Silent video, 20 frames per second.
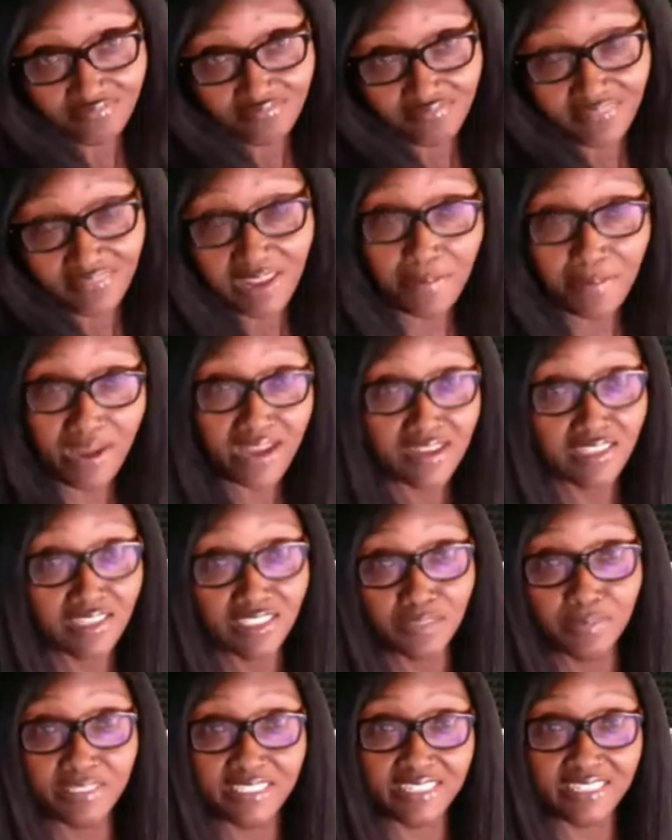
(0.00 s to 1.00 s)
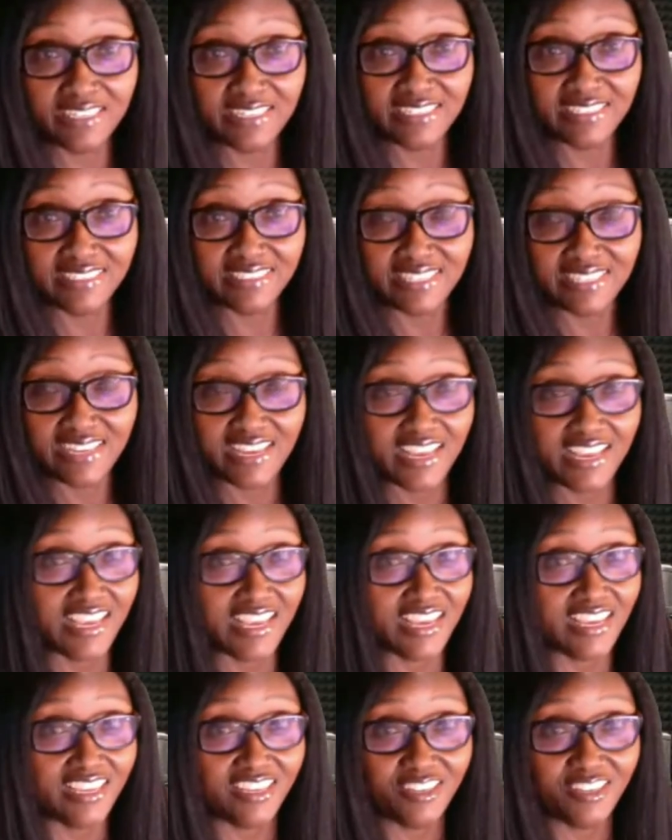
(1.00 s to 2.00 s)
My husband does.
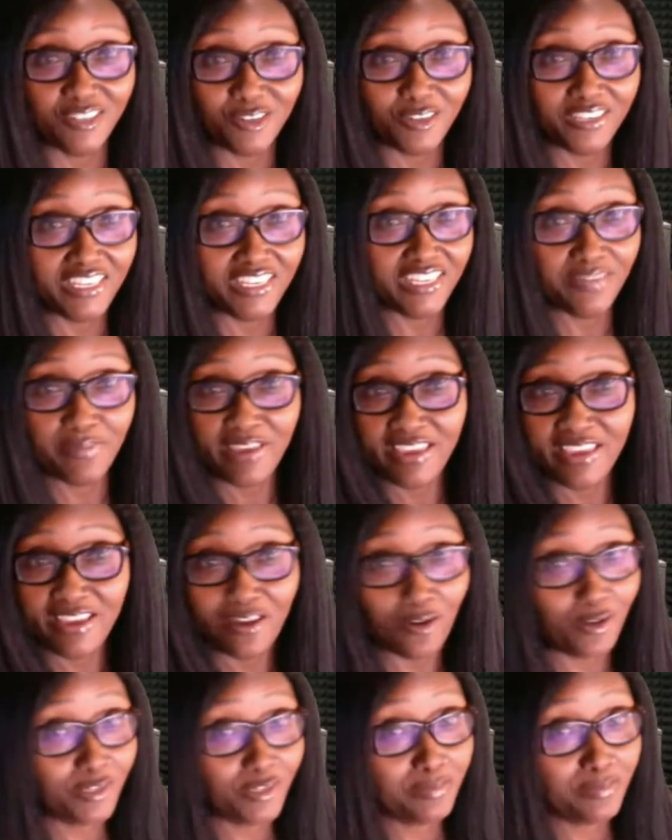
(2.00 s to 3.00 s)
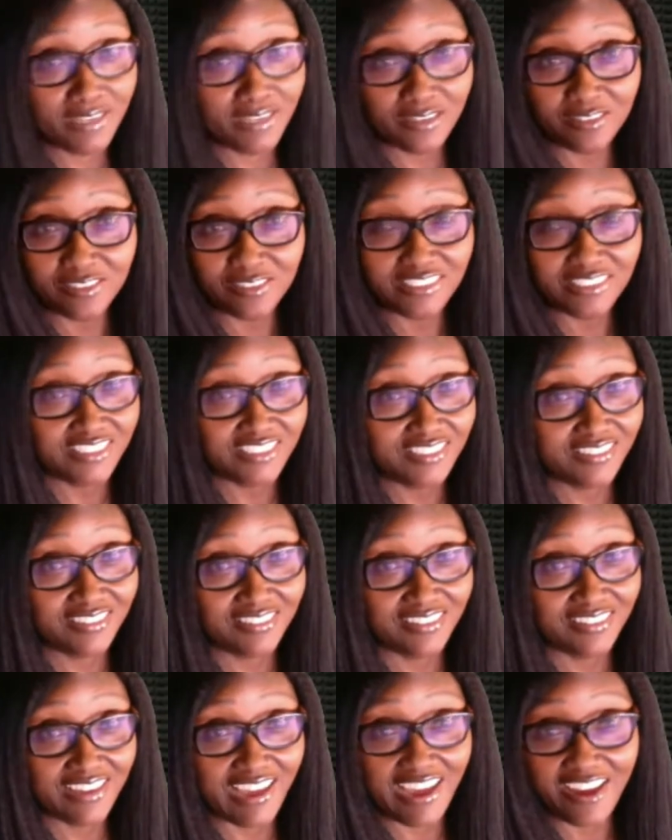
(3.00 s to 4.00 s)
He can pay all the bills.
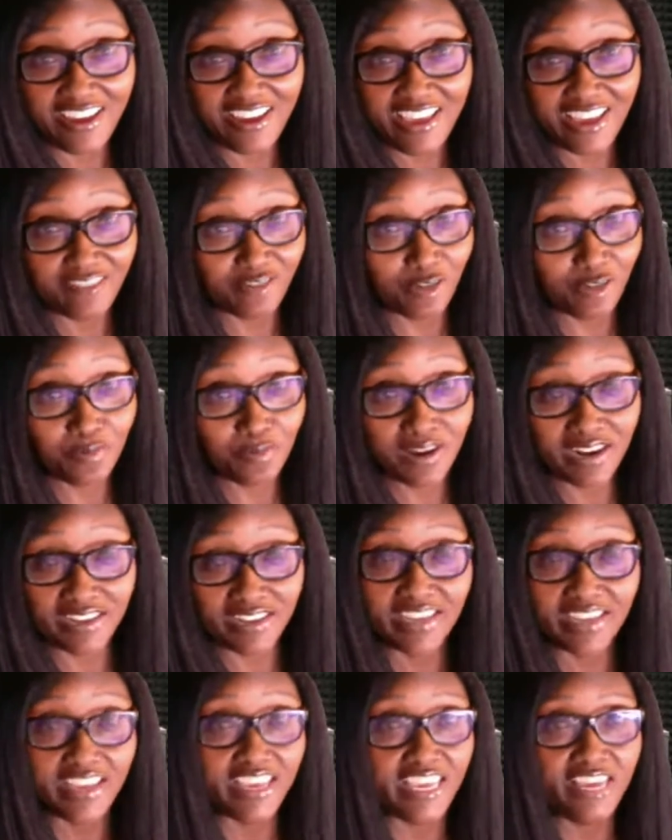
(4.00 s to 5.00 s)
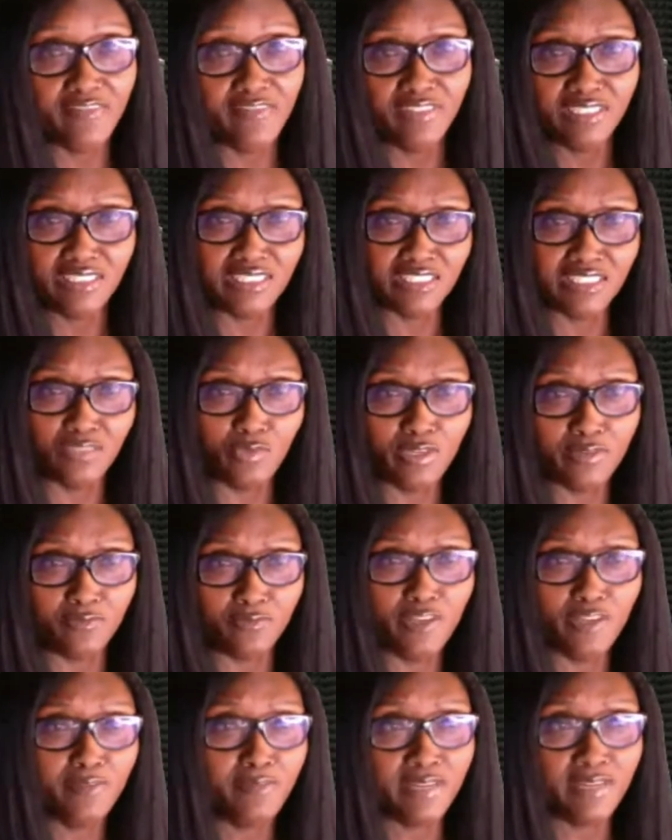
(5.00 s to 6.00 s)
I have no problem. Even since
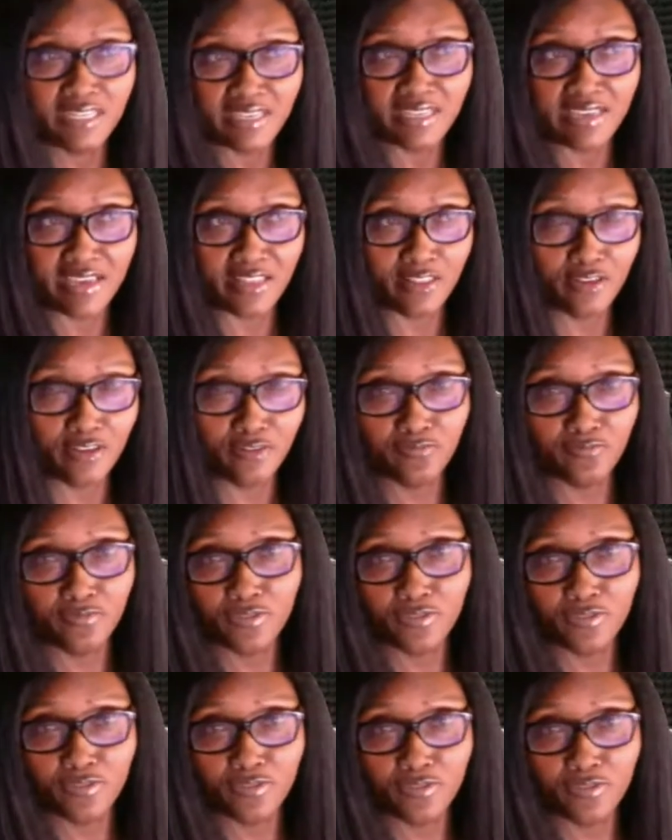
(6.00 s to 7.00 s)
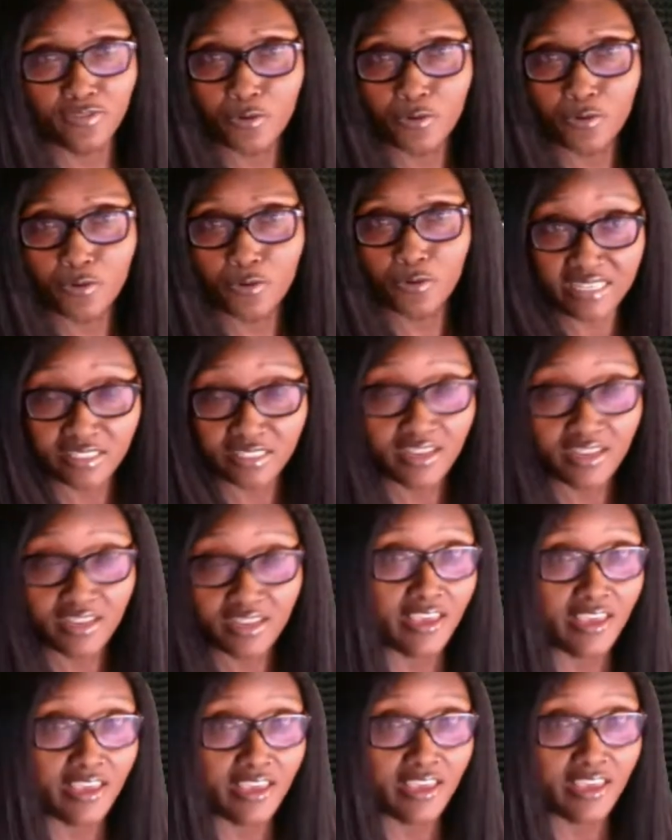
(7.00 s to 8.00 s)
we've been together 30 years,
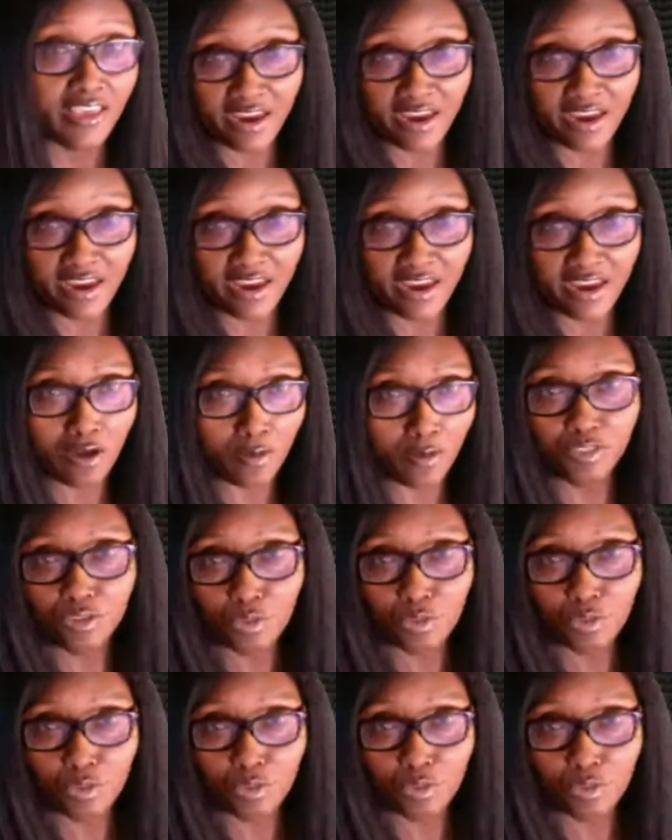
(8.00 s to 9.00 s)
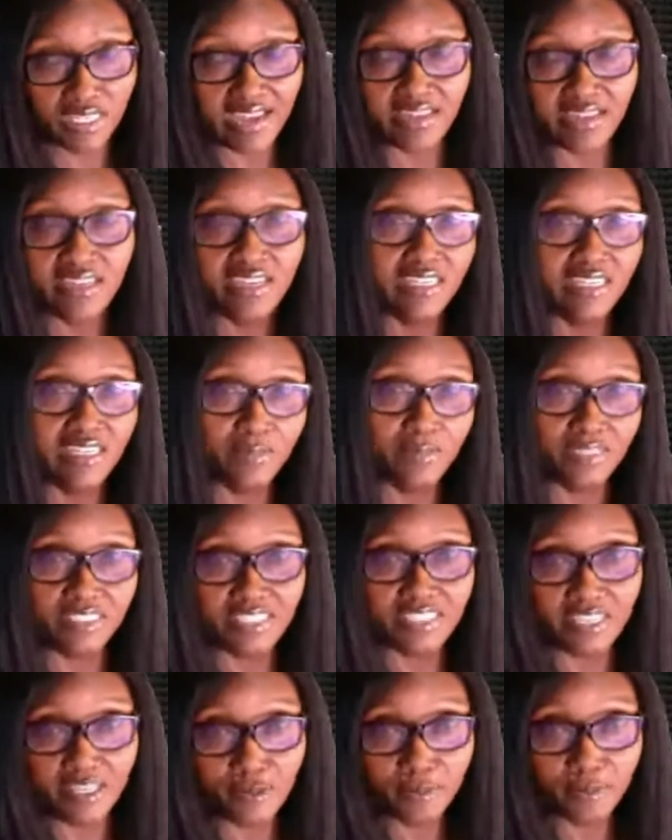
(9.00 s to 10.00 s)
married almost 29. Let me
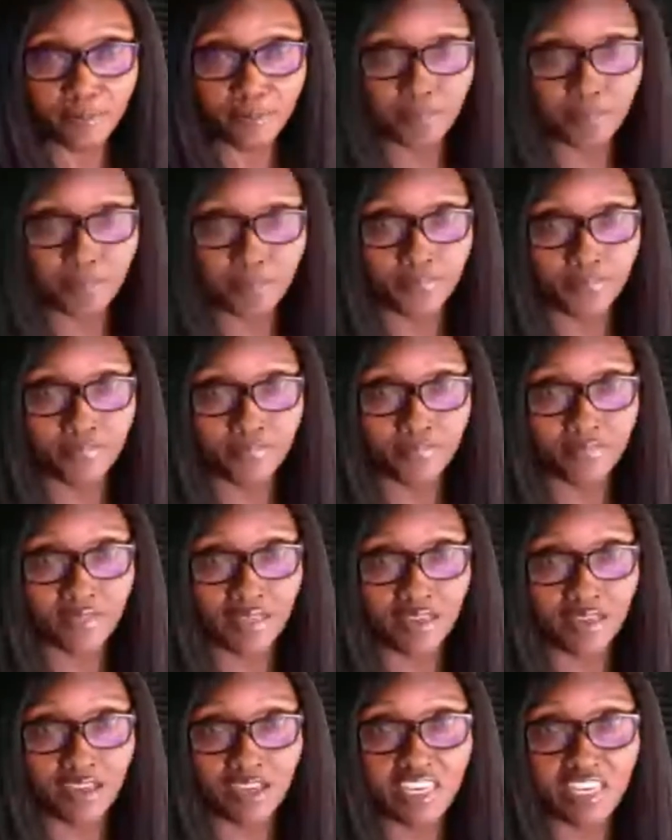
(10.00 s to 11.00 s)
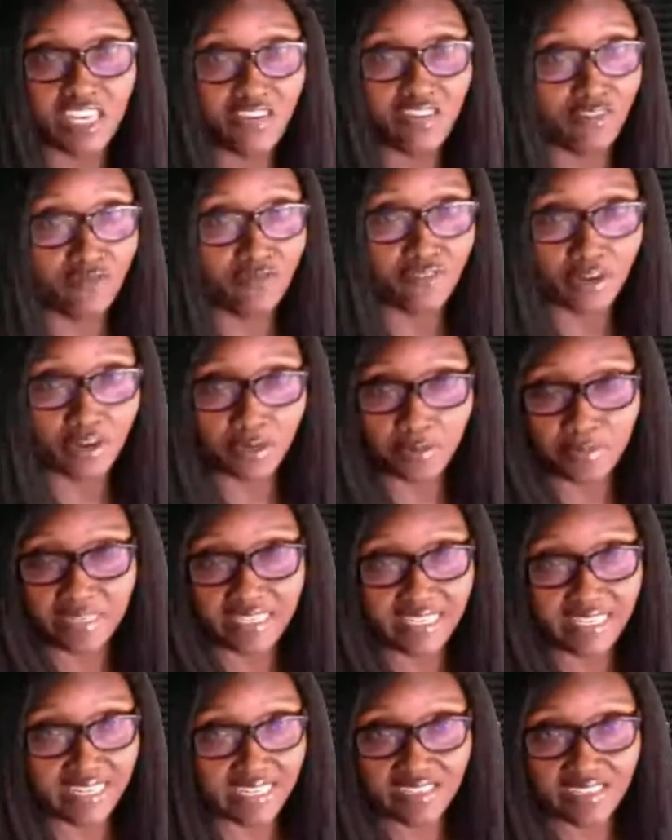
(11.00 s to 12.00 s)
tell you, even from the
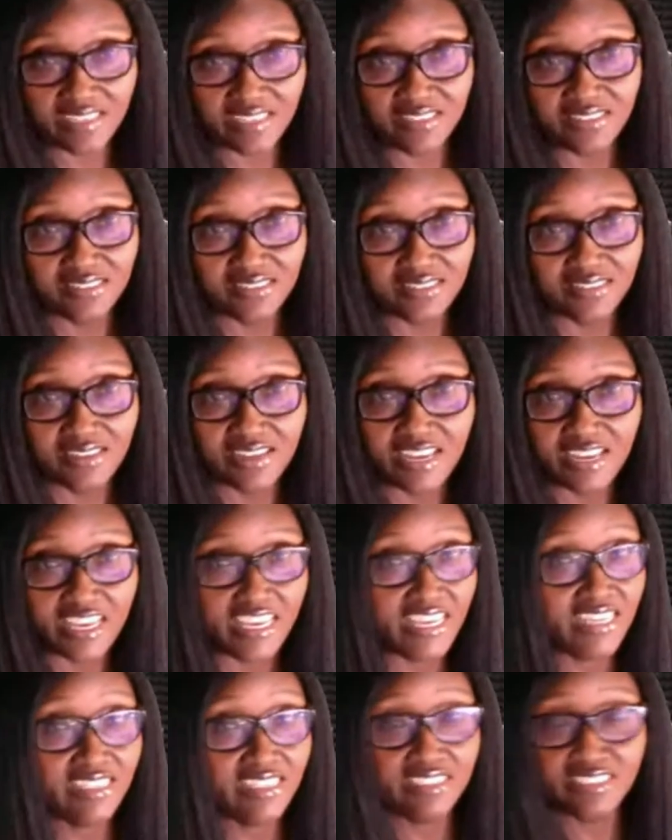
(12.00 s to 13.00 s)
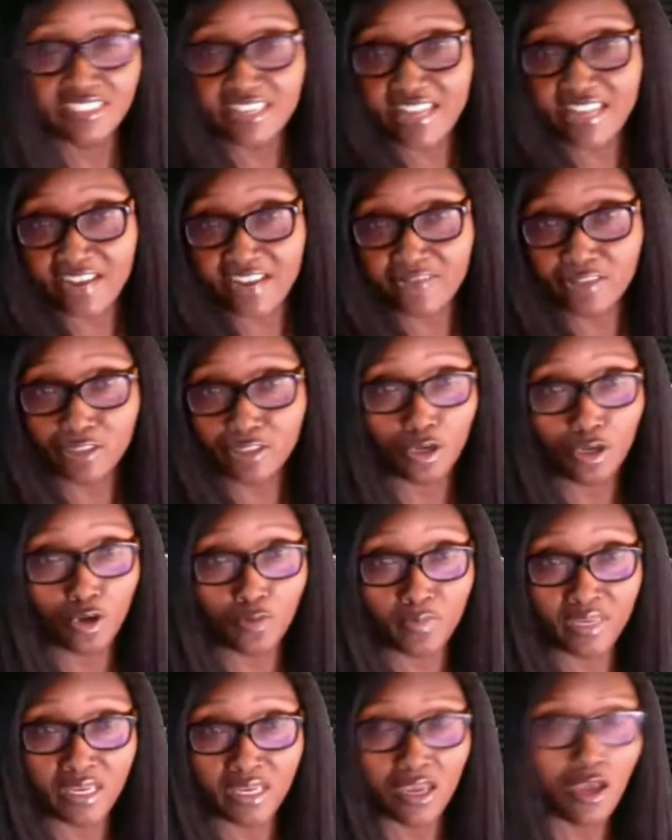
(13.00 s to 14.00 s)
beginning, he has never told
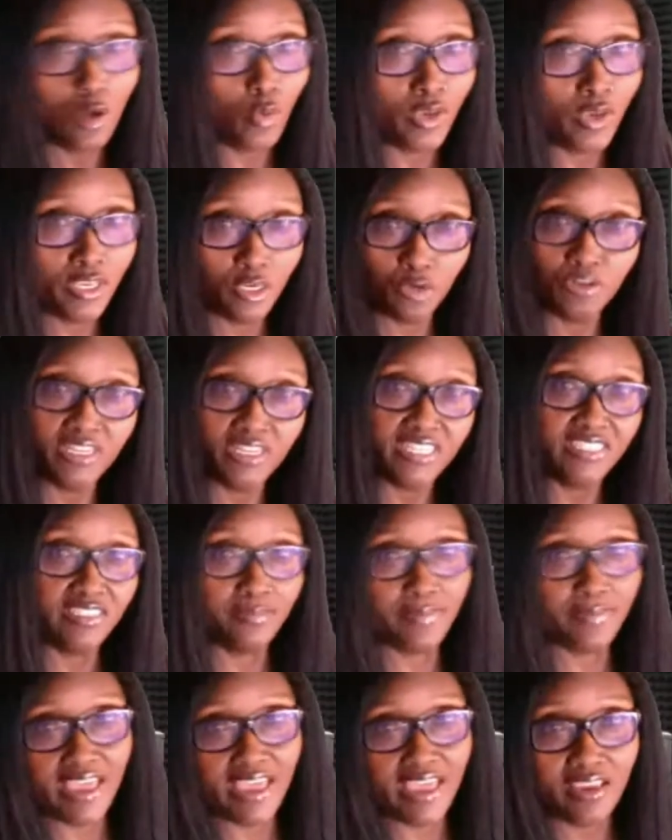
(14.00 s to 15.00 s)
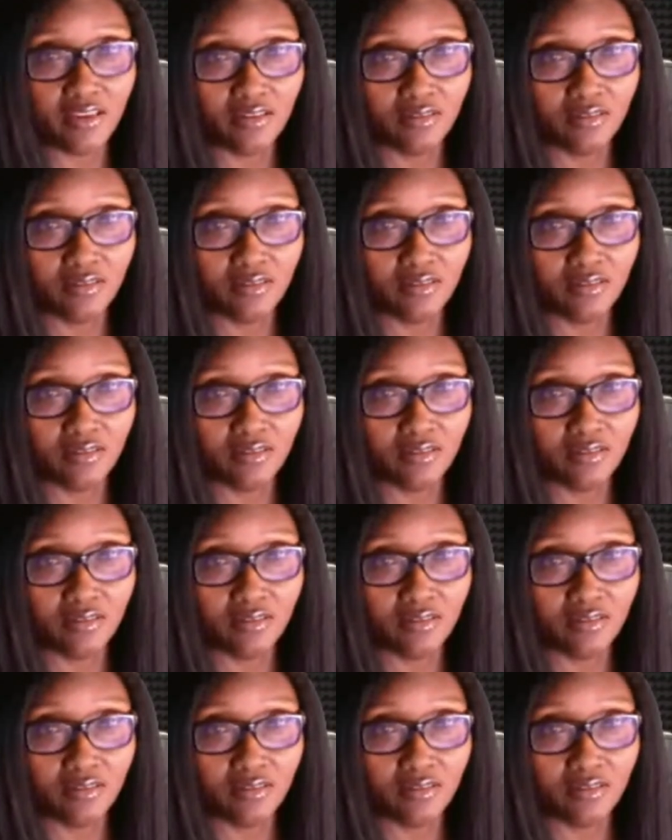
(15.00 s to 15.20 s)
me, well, you need to pay.